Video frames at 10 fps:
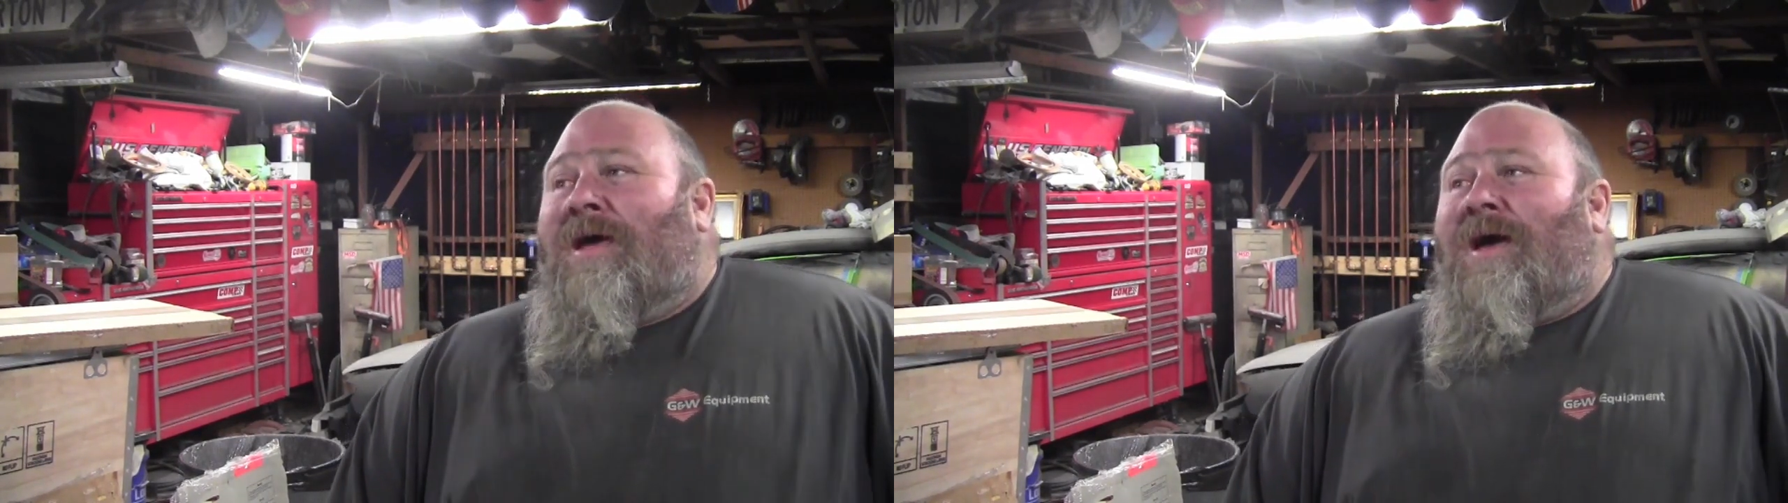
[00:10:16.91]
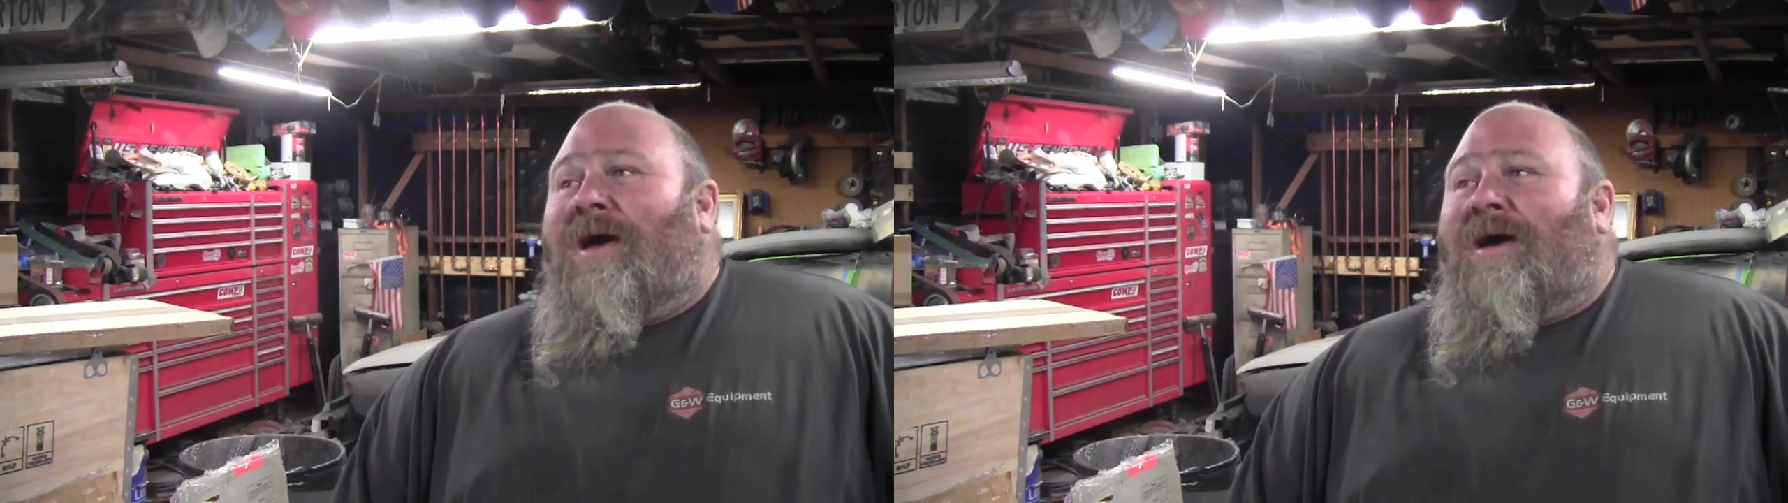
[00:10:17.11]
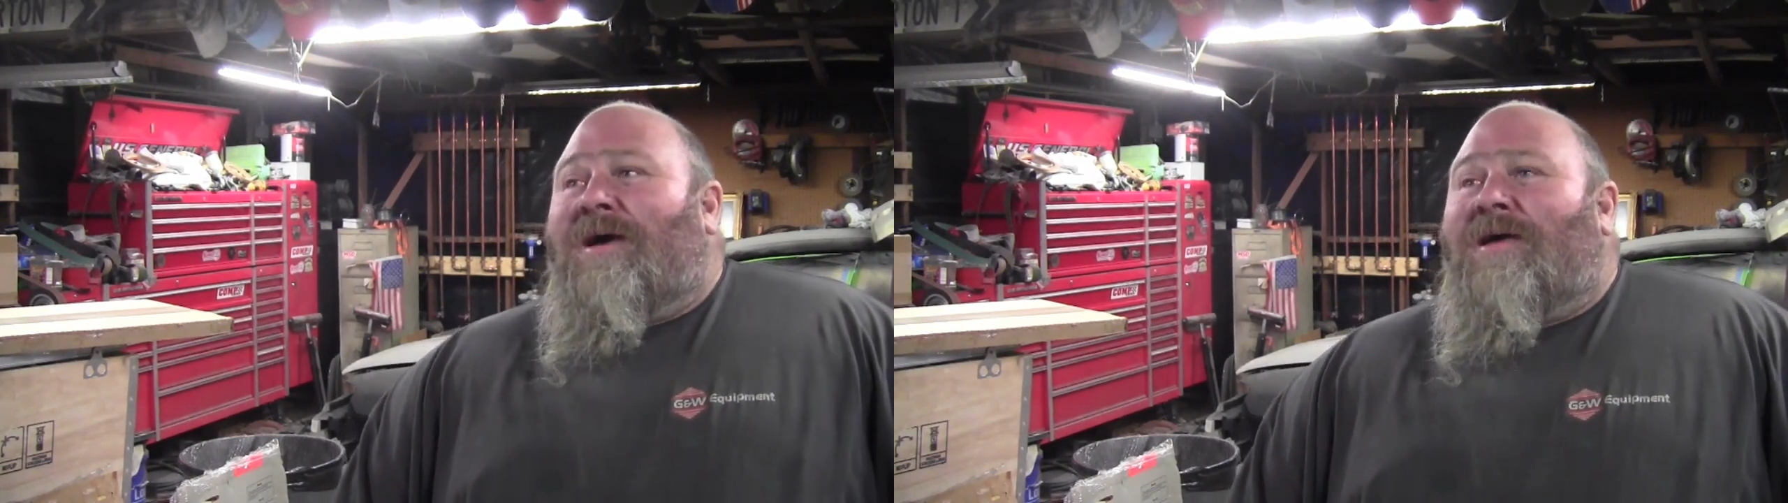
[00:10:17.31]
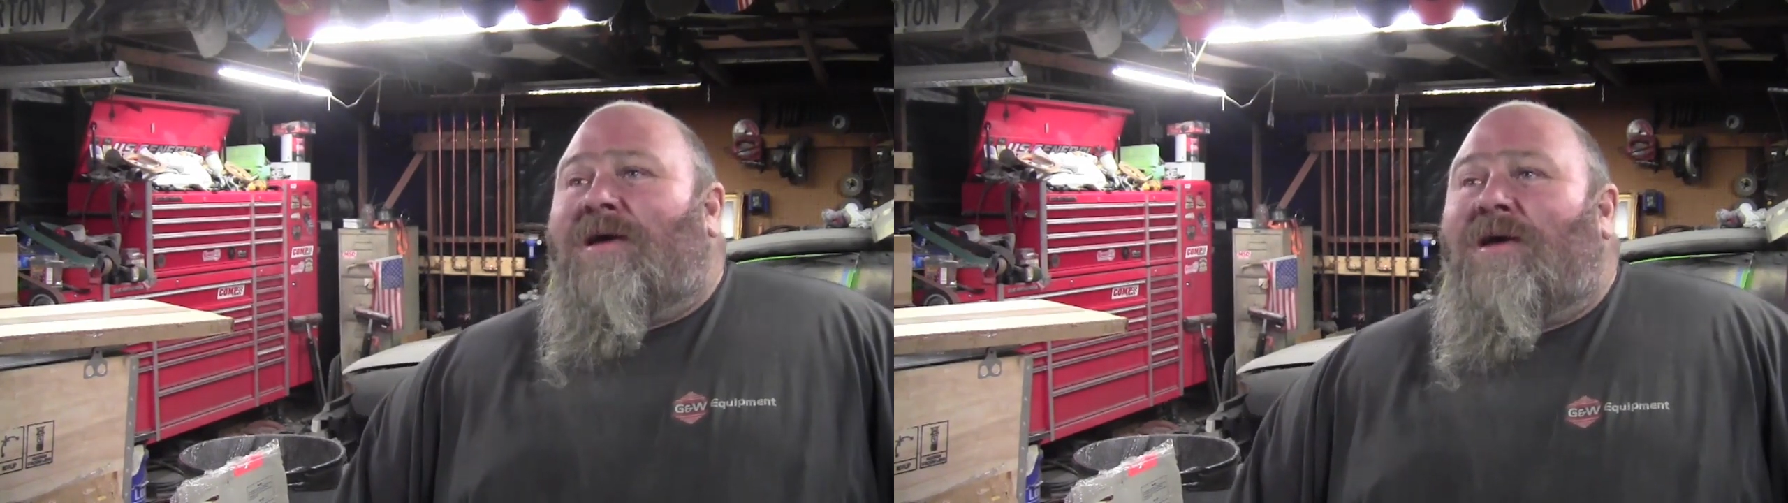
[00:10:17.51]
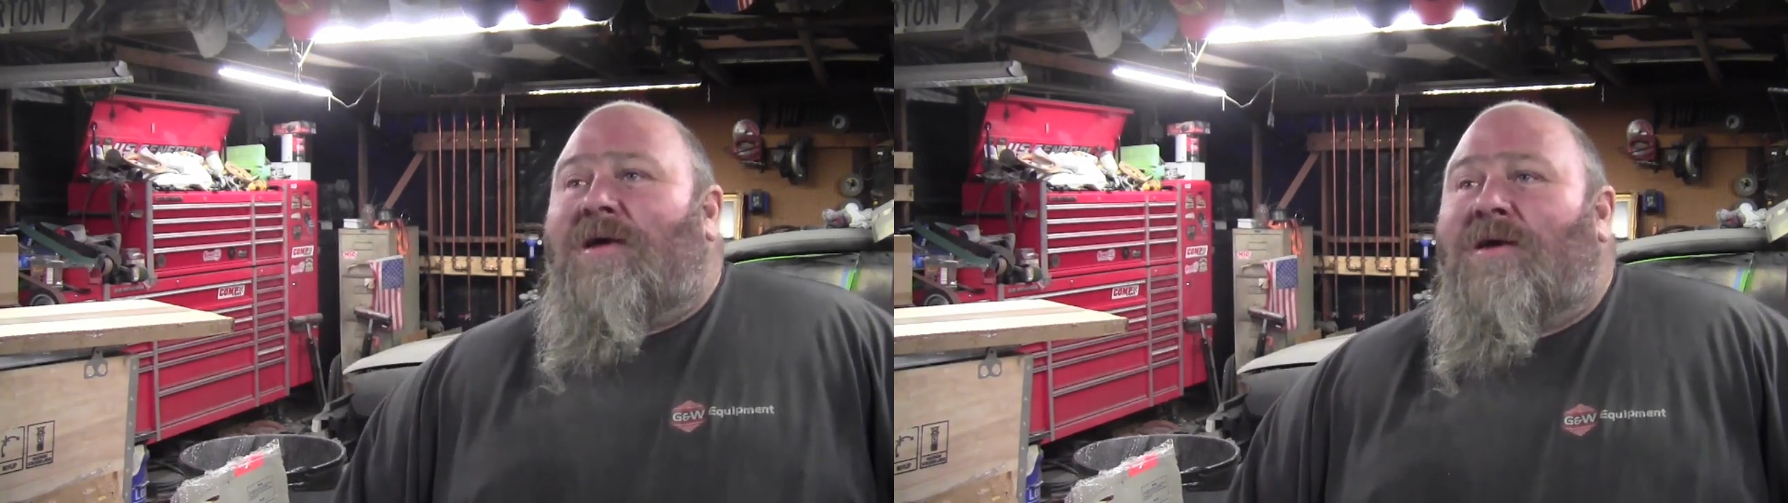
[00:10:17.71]

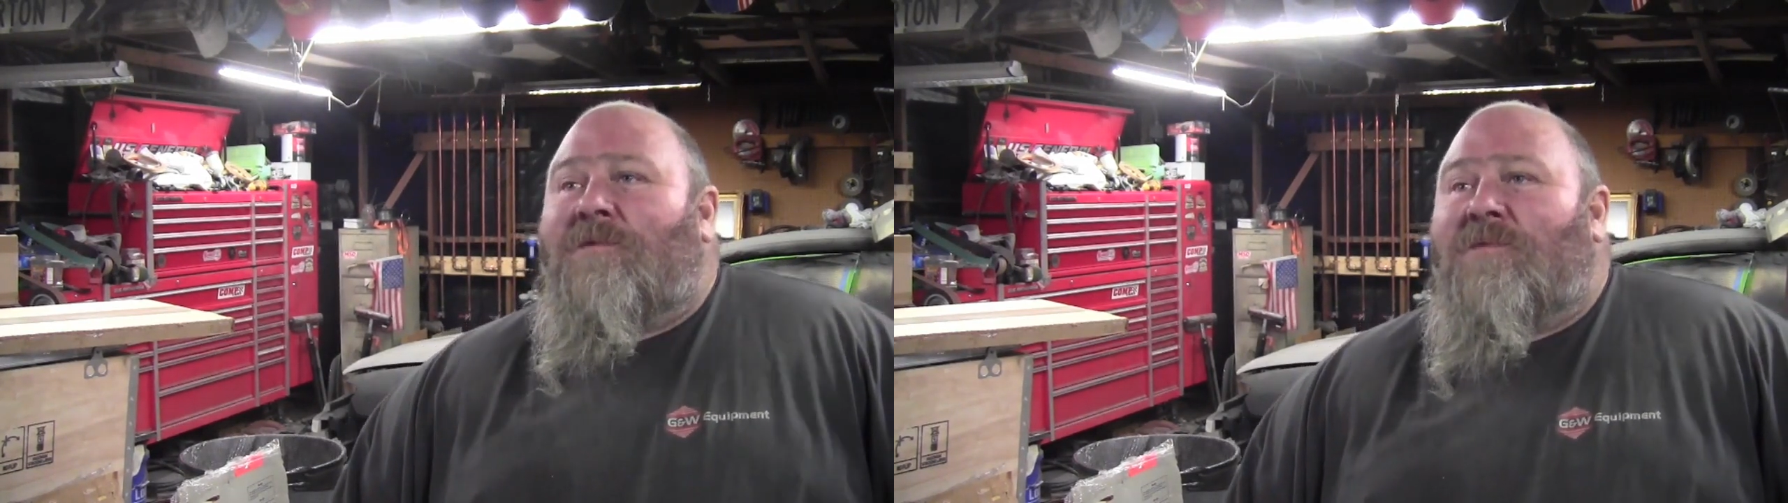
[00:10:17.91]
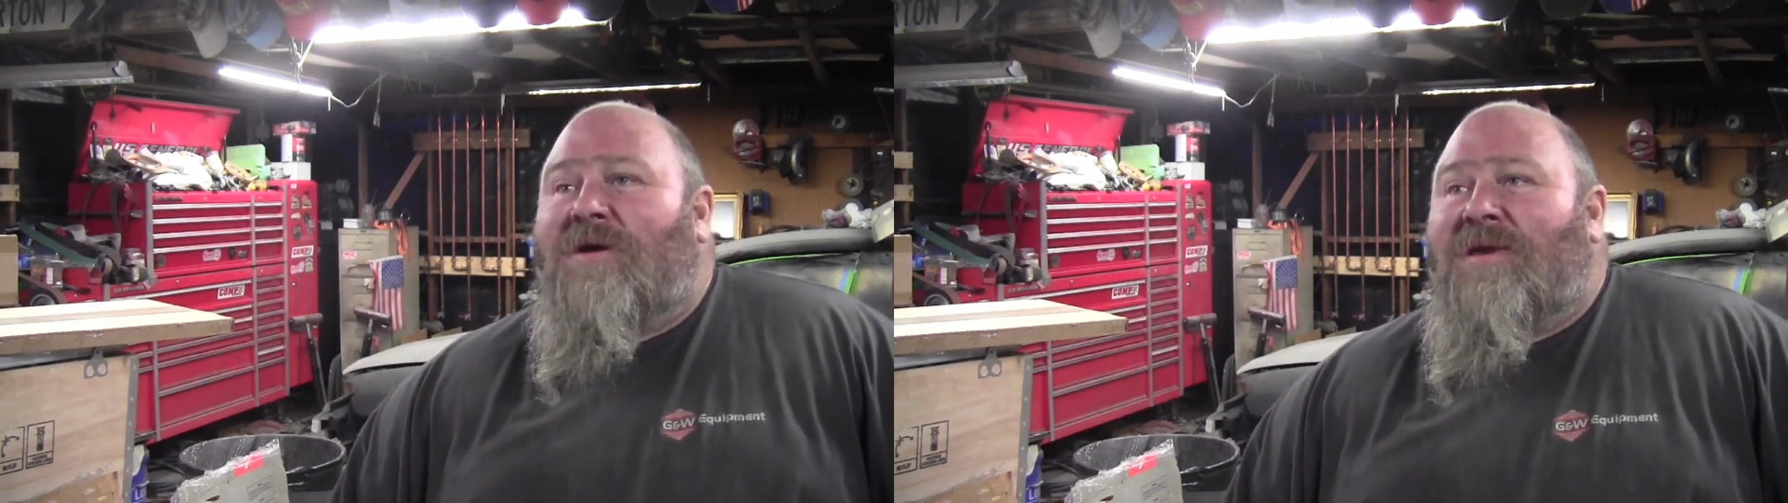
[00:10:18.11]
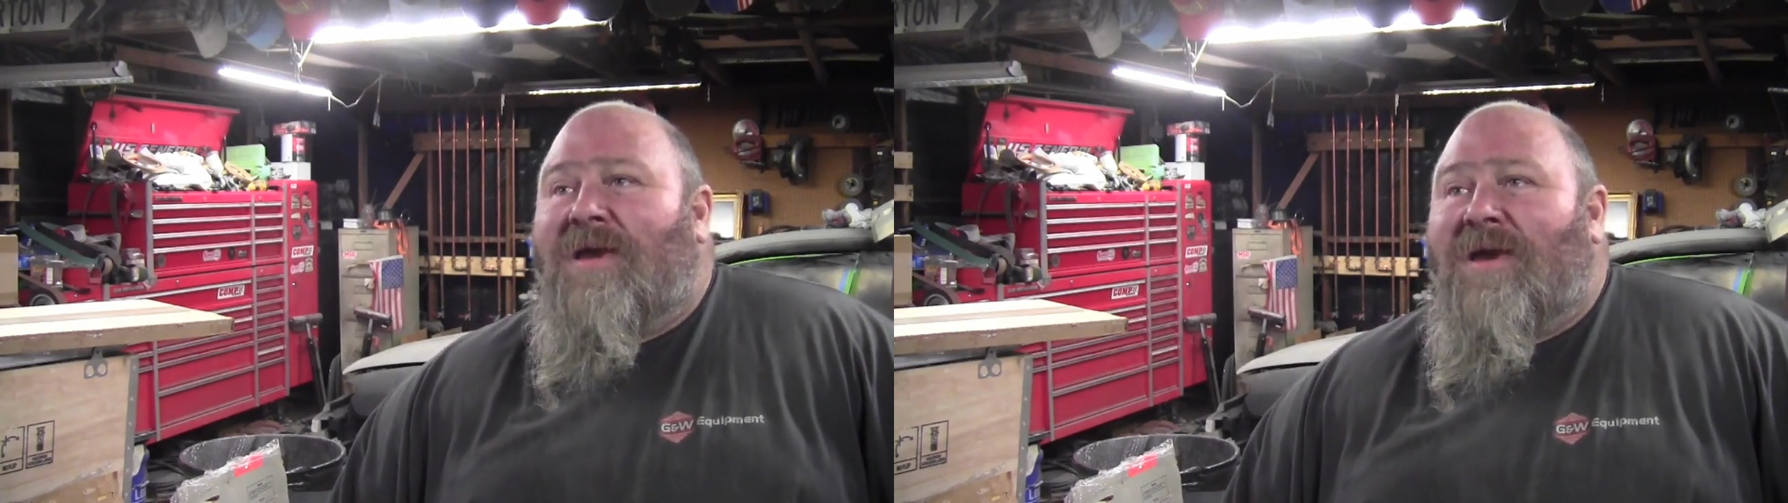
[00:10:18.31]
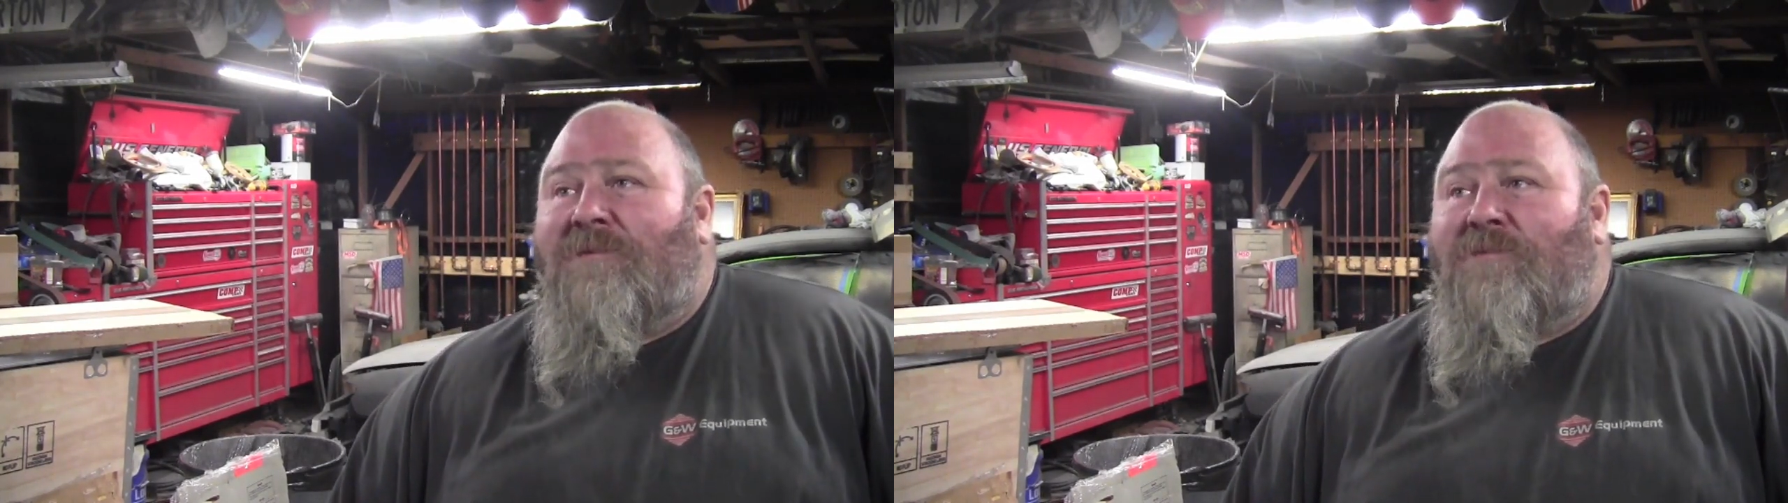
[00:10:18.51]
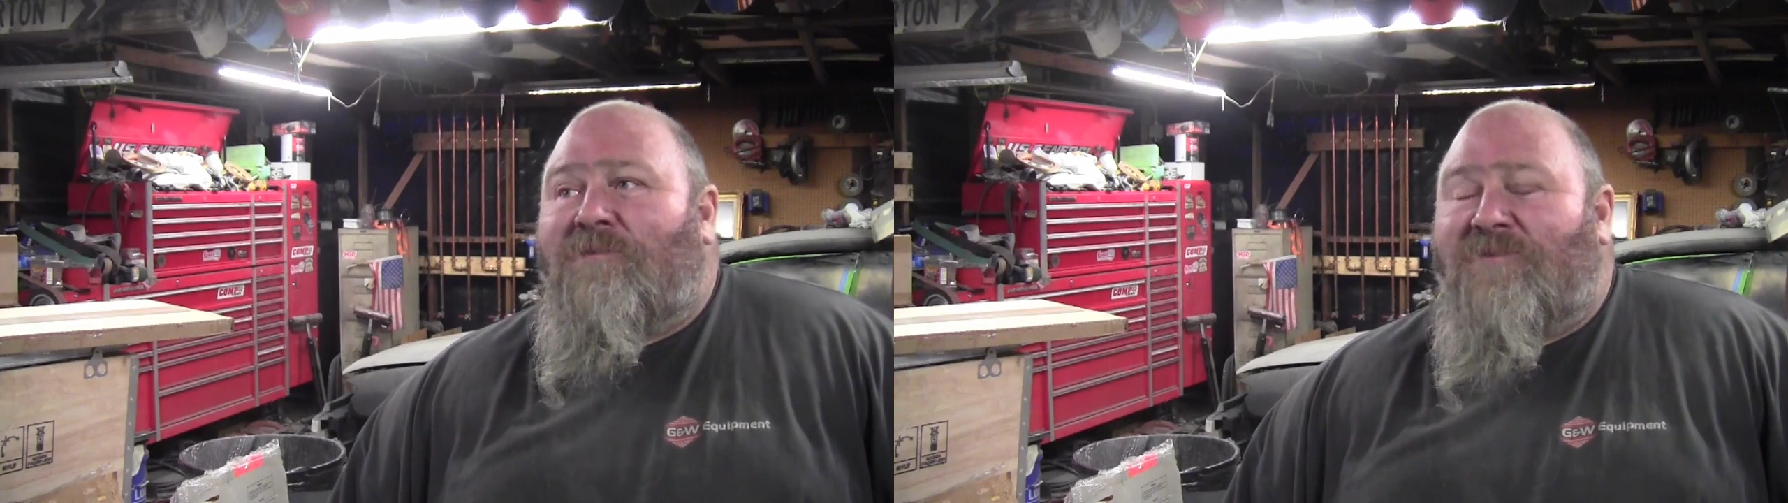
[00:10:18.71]
But yeah,